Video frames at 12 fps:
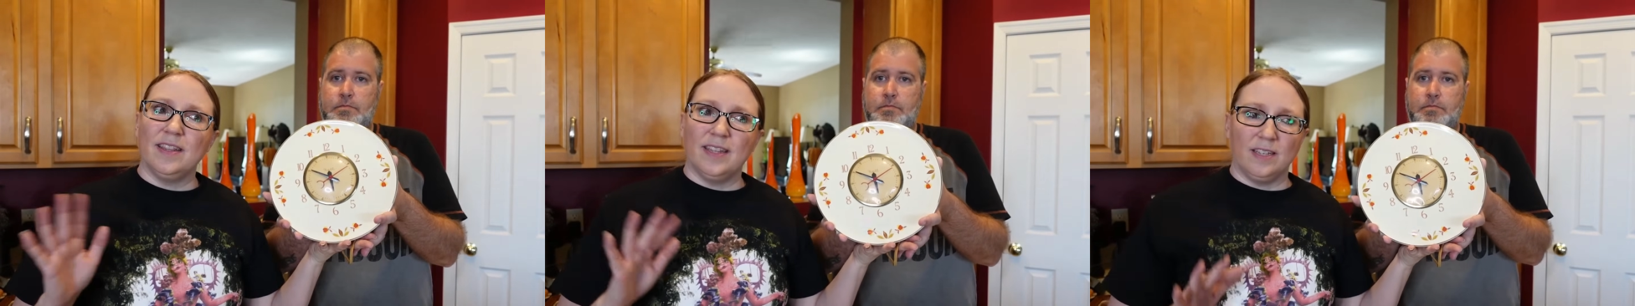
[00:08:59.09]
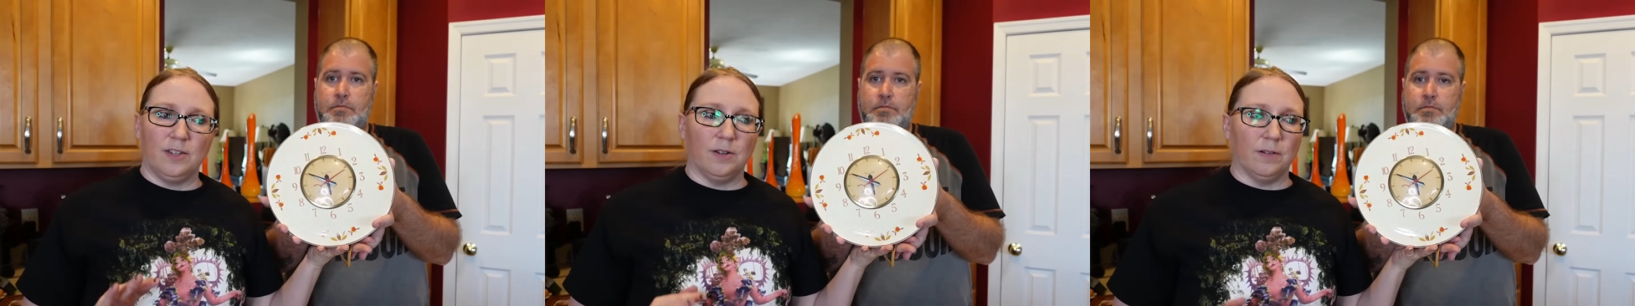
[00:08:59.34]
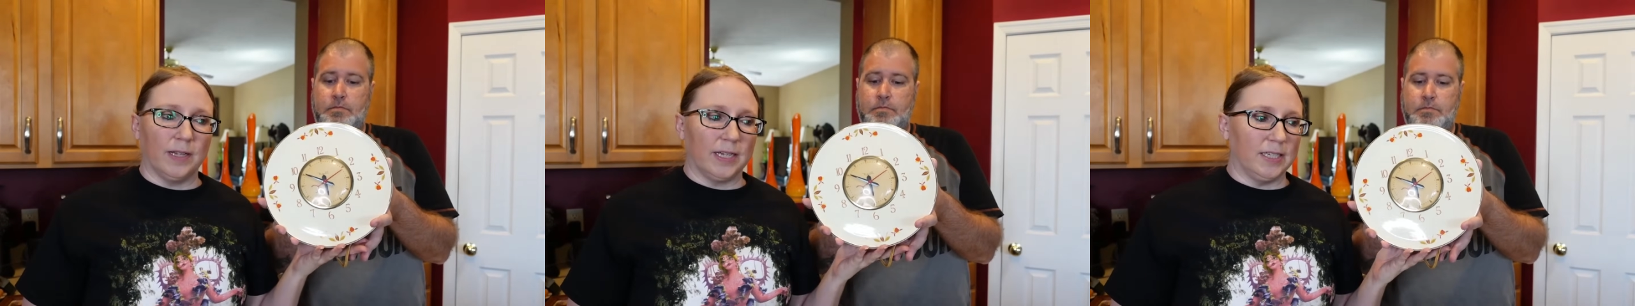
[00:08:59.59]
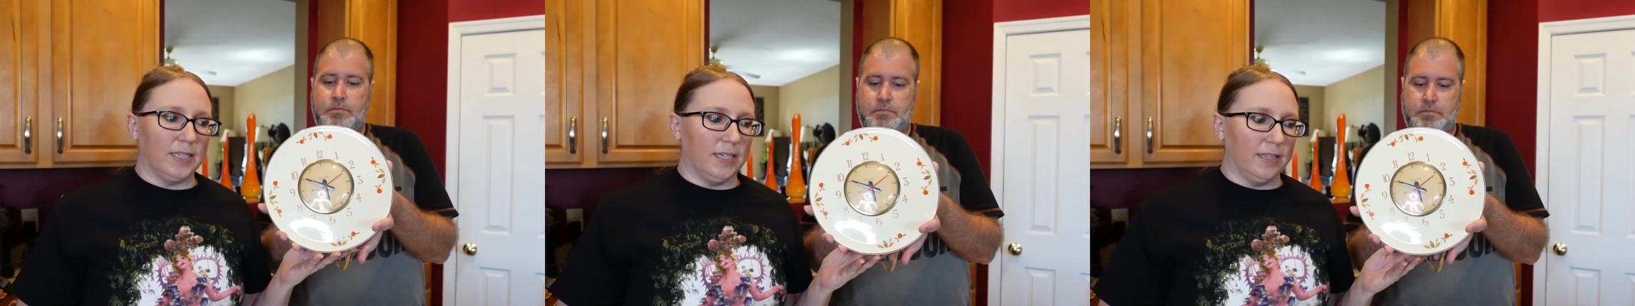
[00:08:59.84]
Speaker 1: and you know,
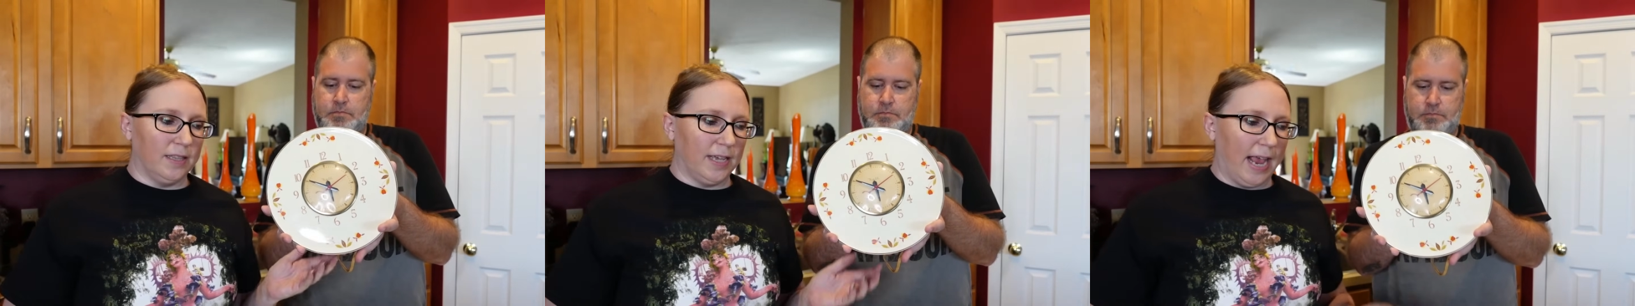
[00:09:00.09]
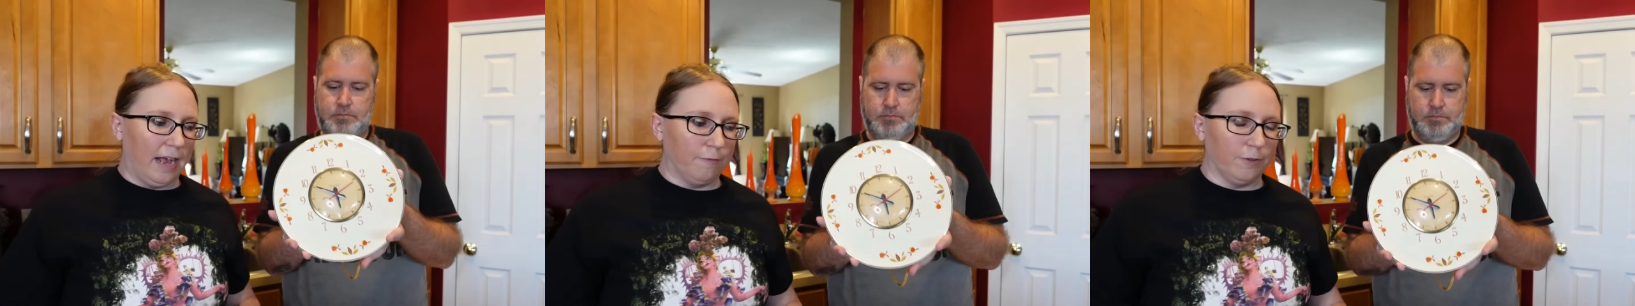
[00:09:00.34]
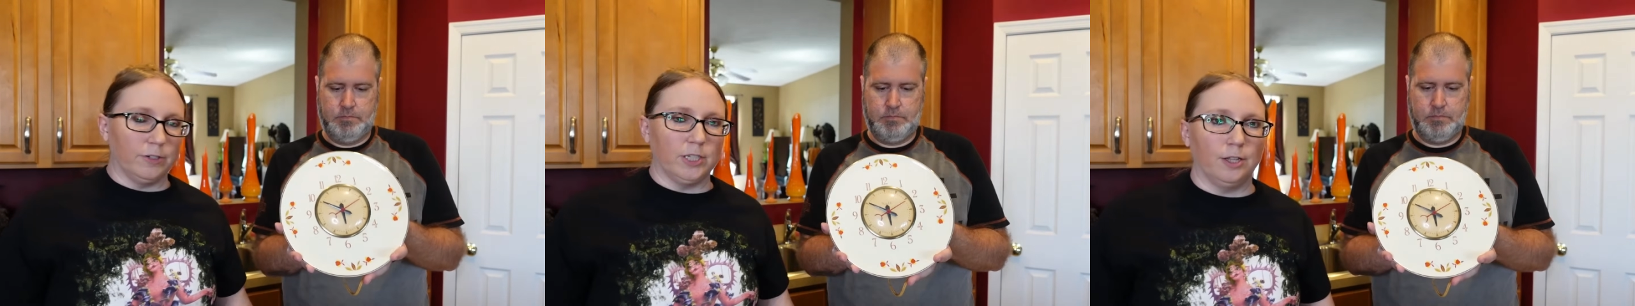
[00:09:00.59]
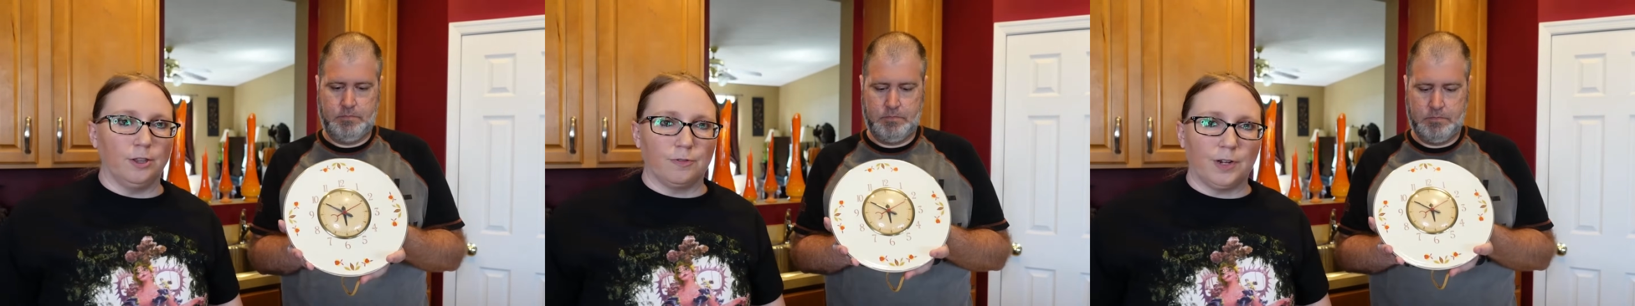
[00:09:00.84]
like I said, they have theirs
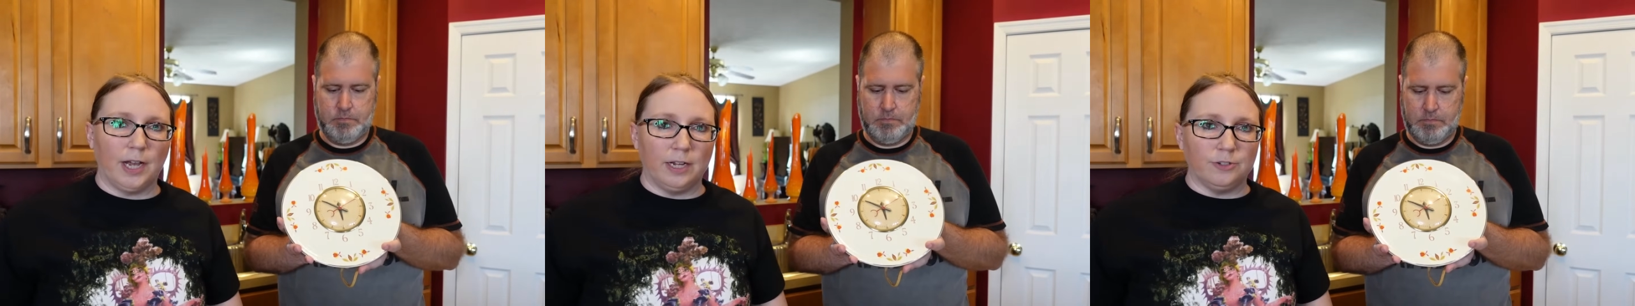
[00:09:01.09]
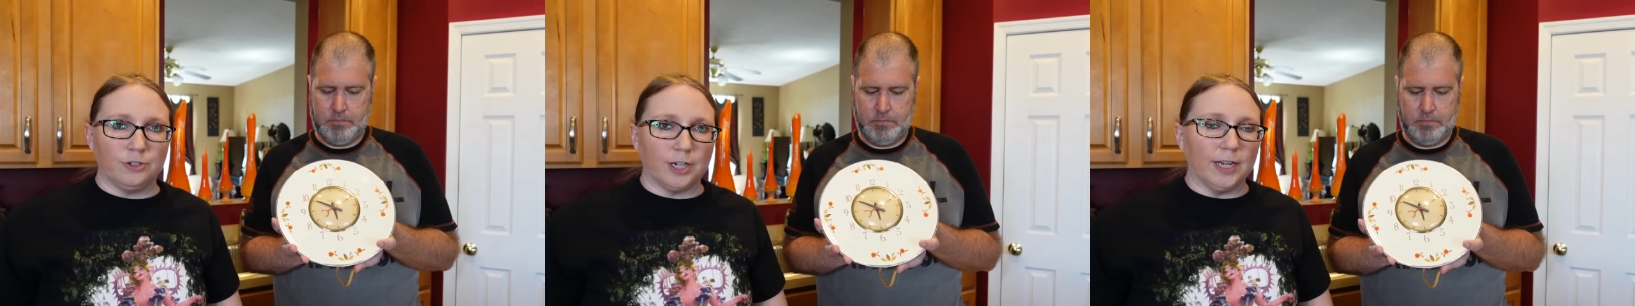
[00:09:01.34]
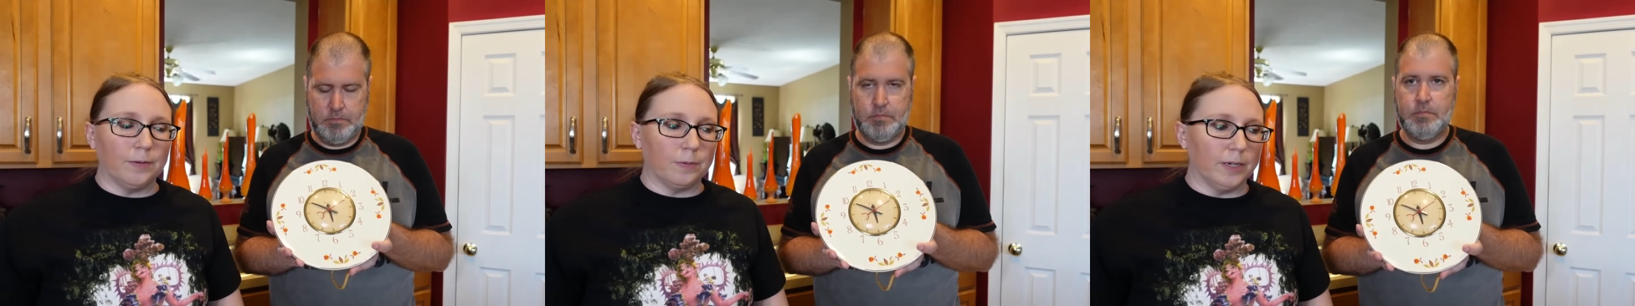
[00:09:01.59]
at $300,